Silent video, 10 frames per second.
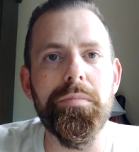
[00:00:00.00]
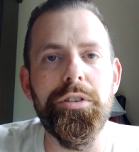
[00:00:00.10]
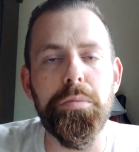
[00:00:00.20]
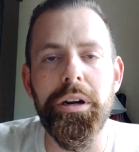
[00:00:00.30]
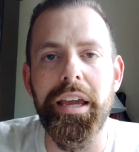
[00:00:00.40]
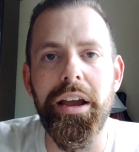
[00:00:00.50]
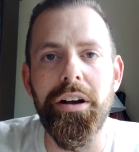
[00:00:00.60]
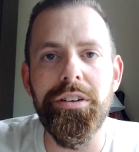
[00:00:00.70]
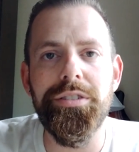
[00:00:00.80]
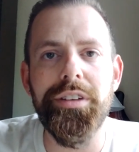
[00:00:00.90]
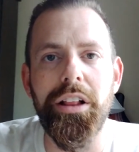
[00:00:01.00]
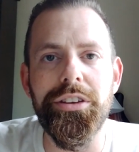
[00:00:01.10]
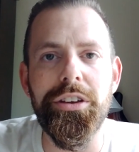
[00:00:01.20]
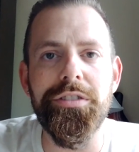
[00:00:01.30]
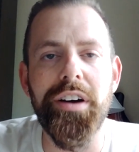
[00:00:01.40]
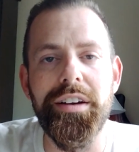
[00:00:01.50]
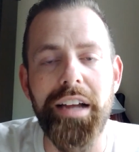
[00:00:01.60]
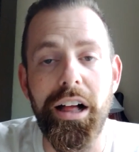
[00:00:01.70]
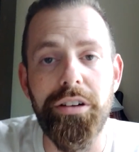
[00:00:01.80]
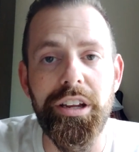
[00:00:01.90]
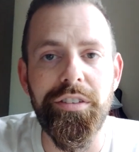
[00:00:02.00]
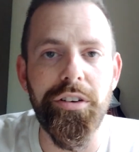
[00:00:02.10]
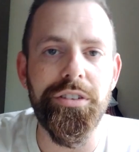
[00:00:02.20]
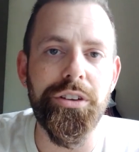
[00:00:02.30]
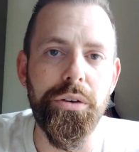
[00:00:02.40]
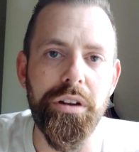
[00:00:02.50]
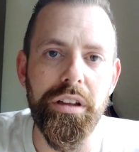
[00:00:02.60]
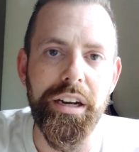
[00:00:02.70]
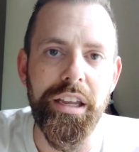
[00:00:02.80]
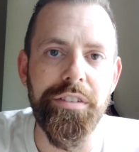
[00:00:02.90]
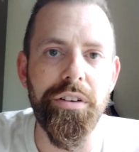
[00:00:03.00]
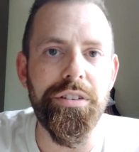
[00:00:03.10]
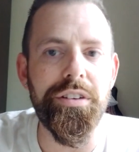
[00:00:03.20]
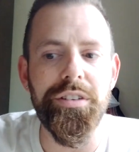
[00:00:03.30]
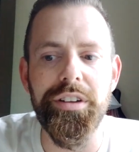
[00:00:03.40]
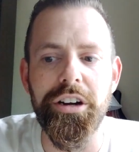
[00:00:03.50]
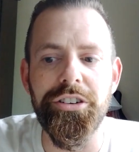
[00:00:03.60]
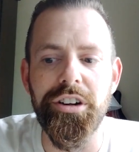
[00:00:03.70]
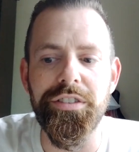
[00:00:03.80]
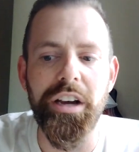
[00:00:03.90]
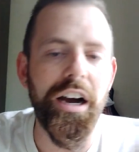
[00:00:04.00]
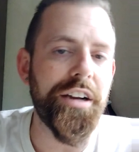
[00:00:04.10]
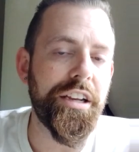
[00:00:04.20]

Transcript: splitting hairs, telling you vitality versus kundalini versus the energy of God,